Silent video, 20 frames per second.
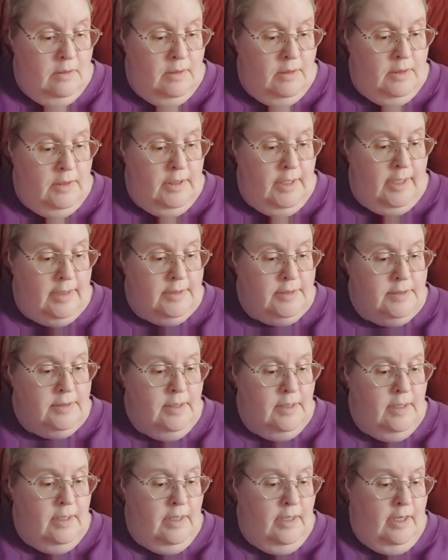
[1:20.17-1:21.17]
Yes.
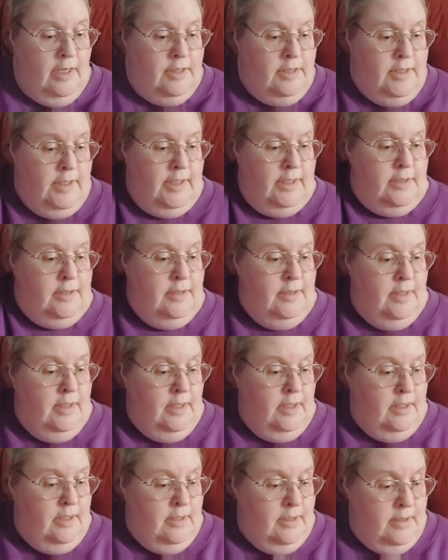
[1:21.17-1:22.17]
And then
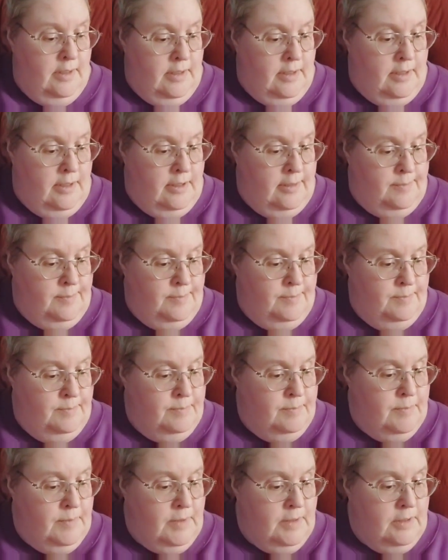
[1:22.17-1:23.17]

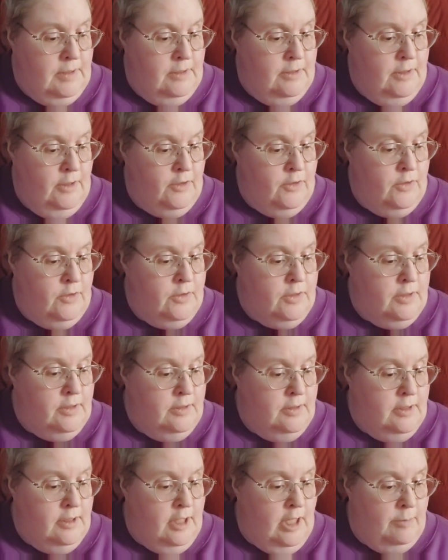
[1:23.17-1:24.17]
another
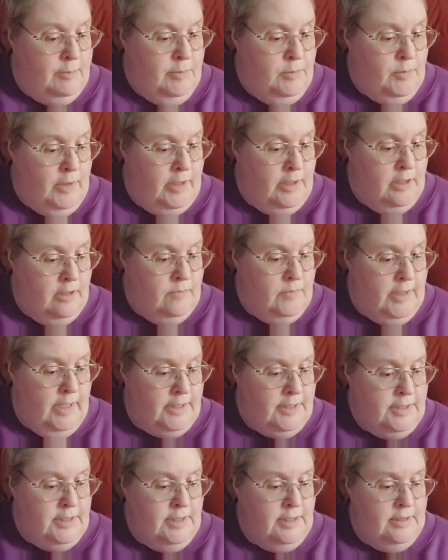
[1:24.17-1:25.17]
copyright of
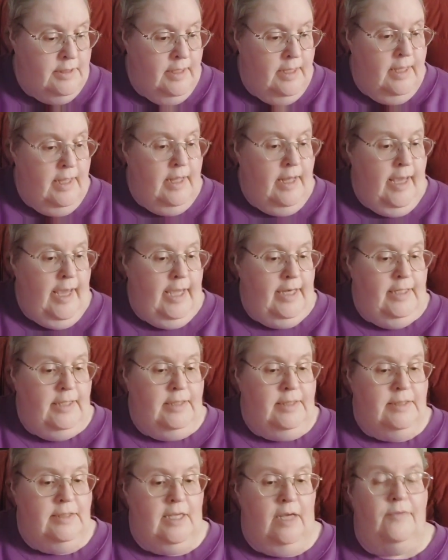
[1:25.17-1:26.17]

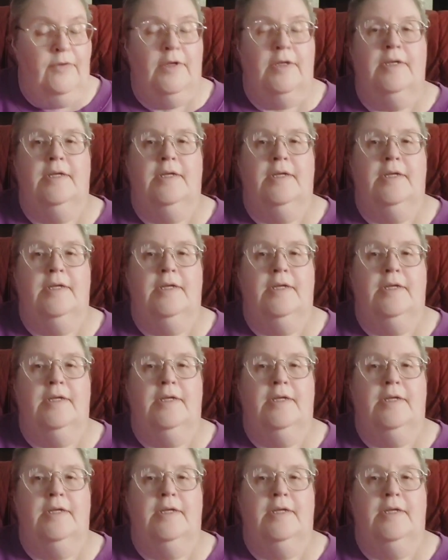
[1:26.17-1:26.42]
1987.